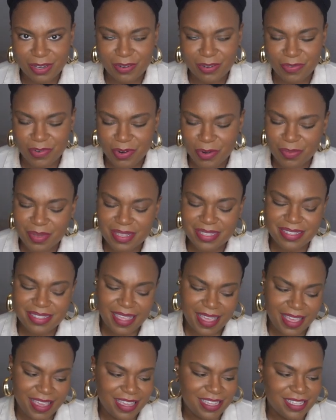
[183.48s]
Romans
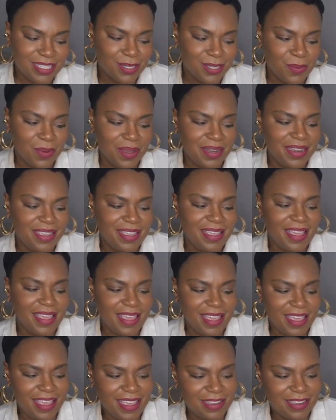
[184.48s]

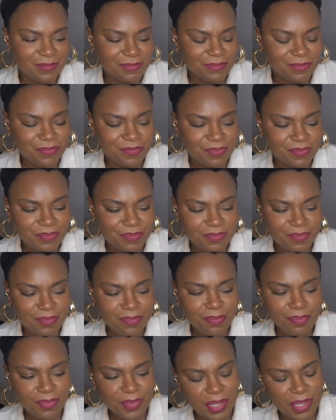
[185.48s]
8:28.
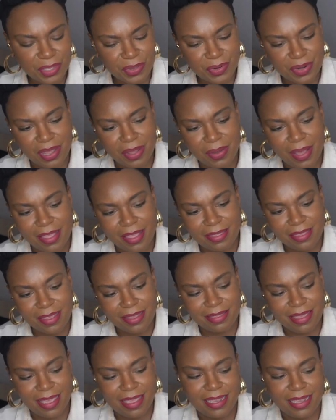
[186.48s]
You know, I
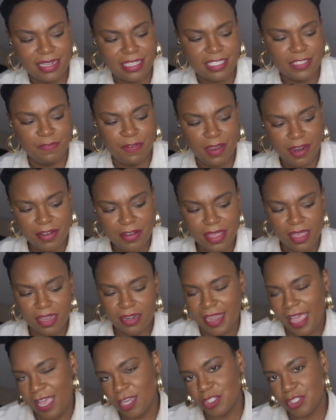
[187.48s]
think that it is very
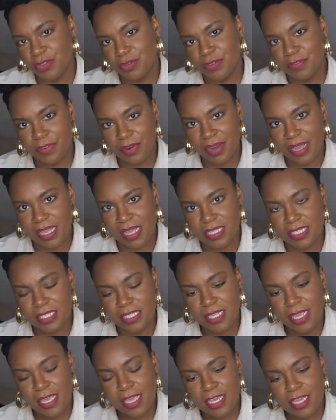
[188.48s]
unnatural for
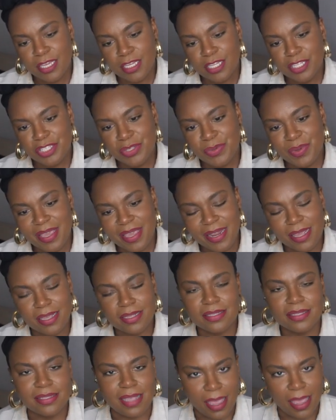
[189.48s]
us to get
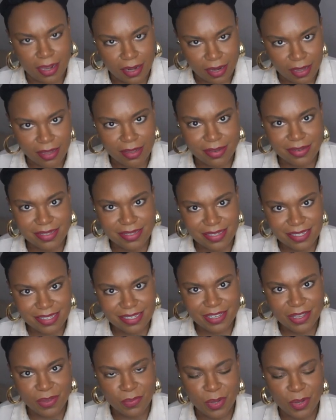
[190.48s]
excited
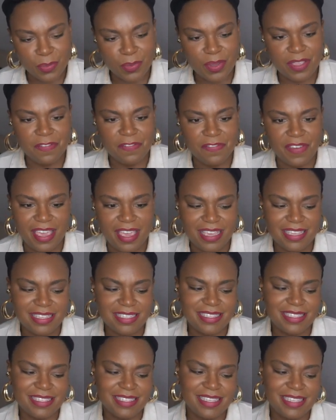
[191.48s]
when we
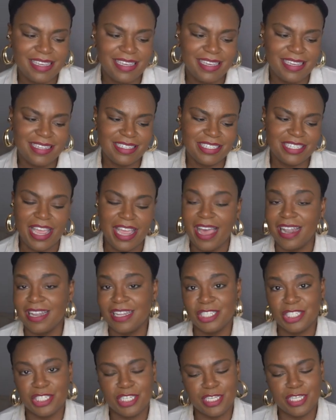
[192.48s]
face
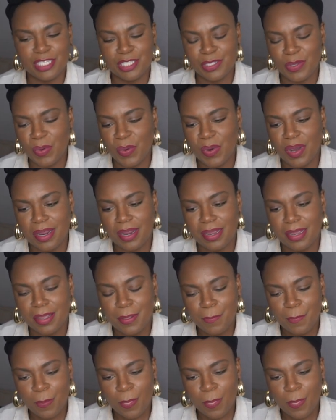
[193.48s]
challenges or